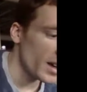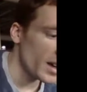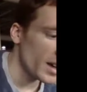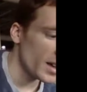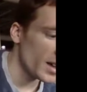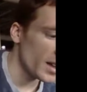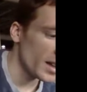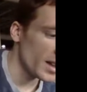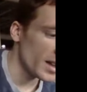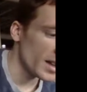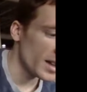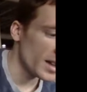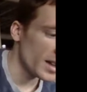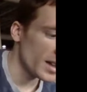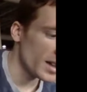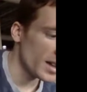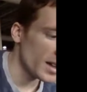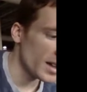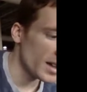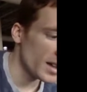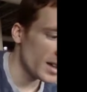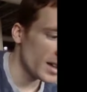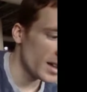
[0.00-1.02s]
and then
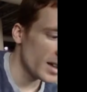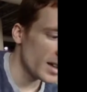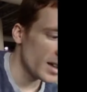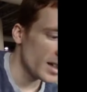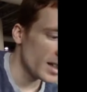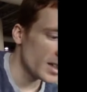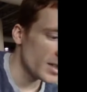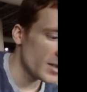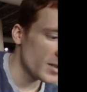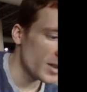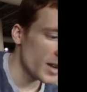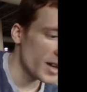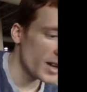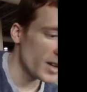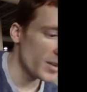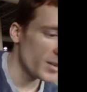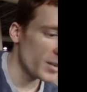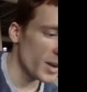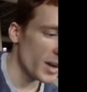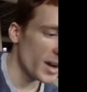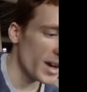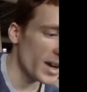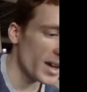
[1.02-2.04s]
divided
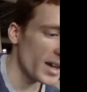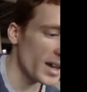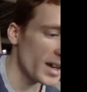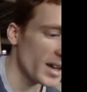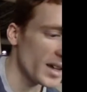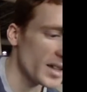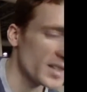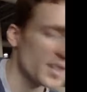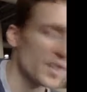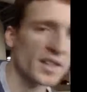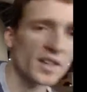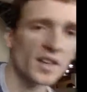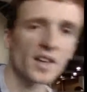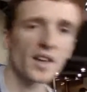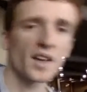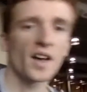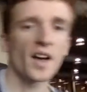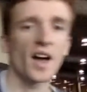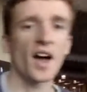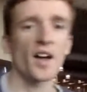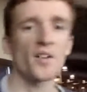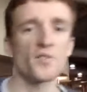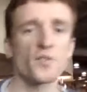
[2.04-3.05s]
by, because
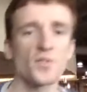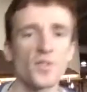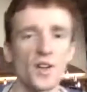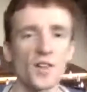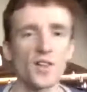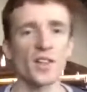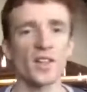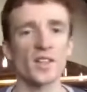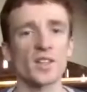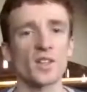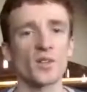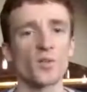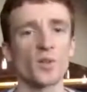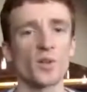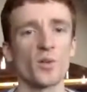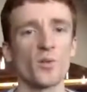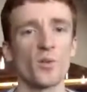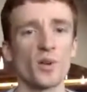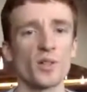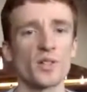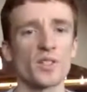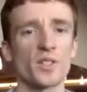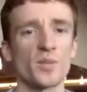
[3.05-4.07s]
I felt like there really
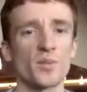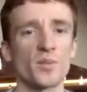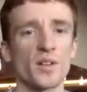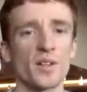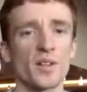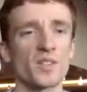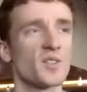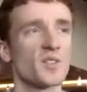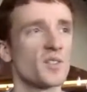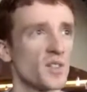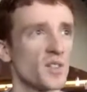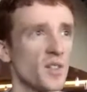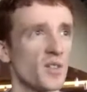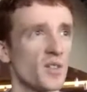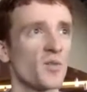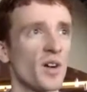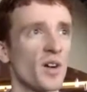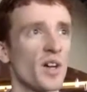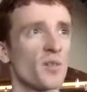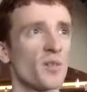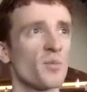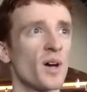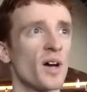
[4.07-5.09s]
was something else you still
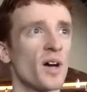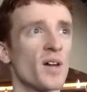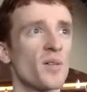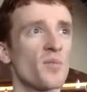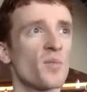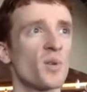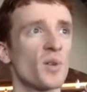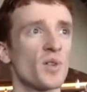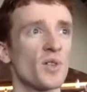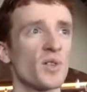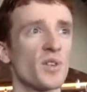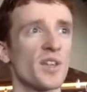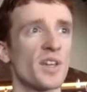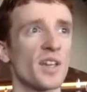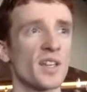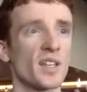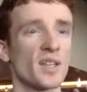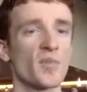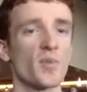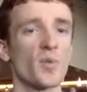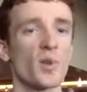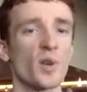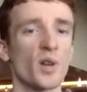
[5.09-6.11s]
divided by, but like in the
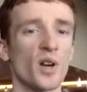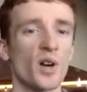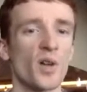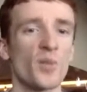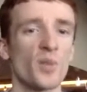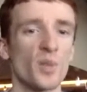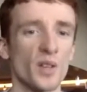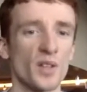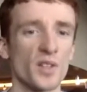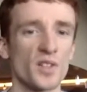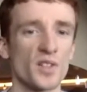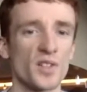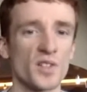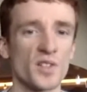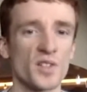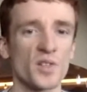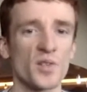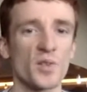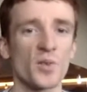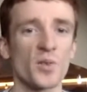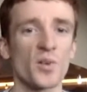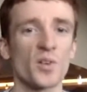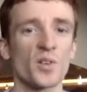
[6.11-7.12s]
more complex
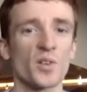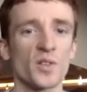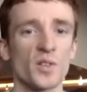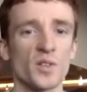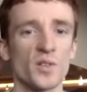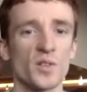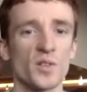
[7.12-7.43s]
z-score, you